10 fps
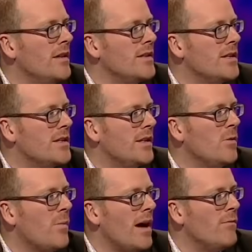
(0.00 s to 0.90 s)
to steal
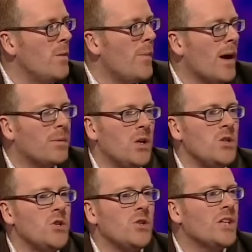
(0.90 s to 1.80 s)
my rhubarb. Could
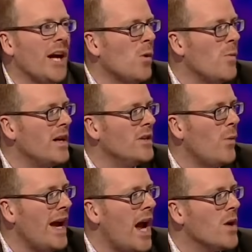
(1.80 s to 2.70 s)
you kill me on the way